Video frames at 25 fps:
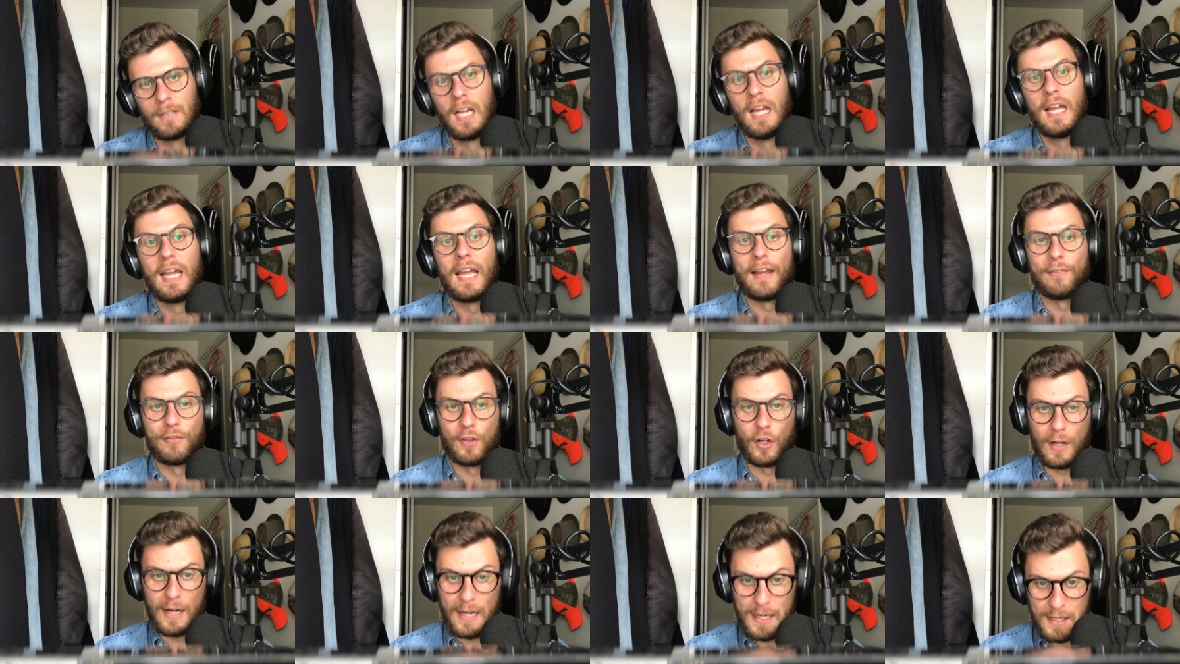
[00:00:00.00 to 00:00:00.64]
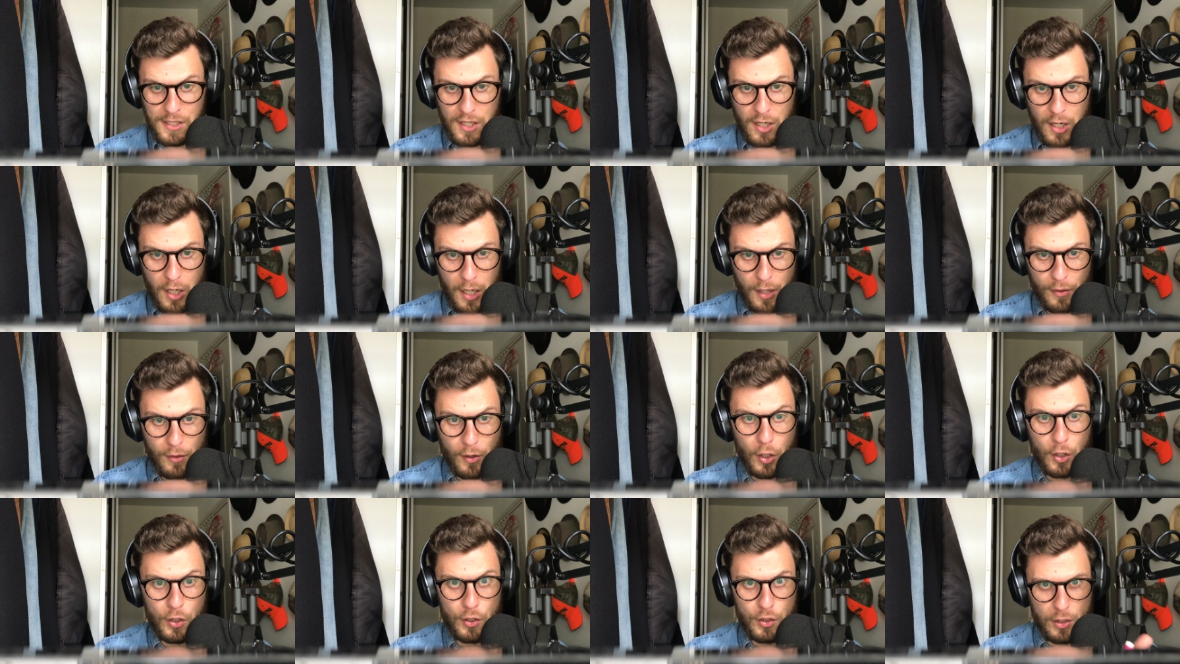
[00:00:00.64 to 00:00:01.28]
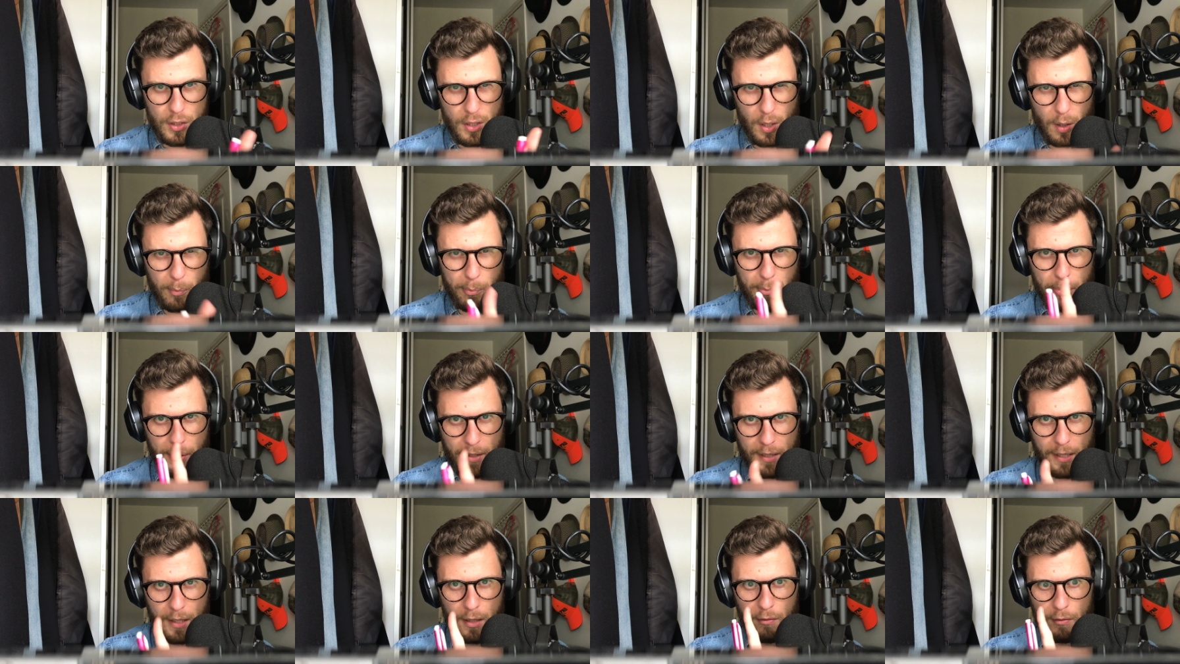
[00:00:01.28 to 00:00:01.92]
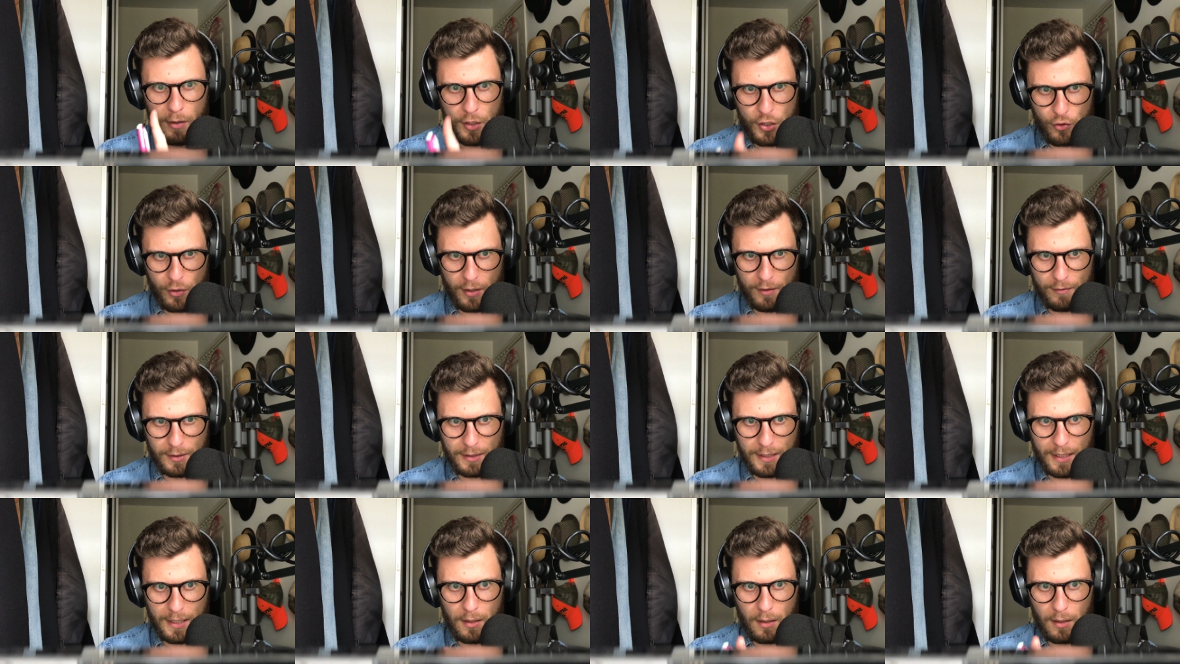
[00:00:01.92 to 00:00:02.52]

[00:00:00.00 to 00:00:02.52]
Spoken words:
If there is an author, don't put in a retrieval date.